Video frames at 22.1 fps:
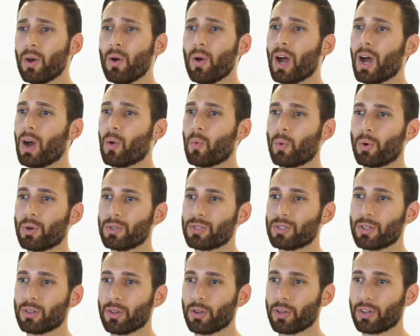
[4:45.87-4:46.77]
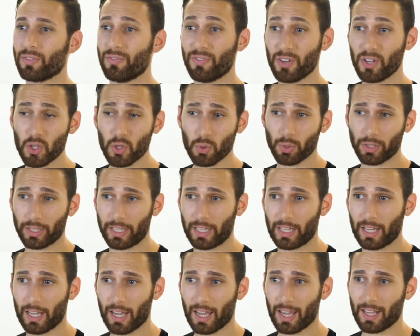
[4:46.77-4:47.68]
know how words look
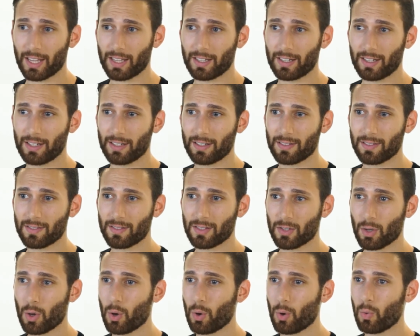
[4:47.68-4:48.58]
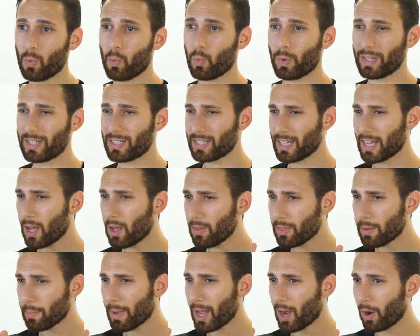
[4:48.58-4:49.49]
visually, and so we
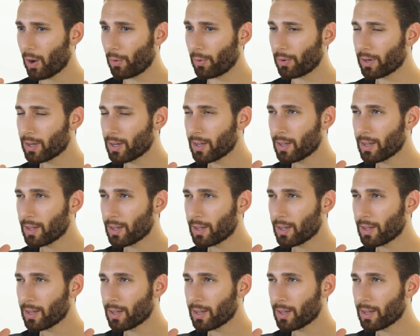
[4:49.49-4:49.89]
sound them out.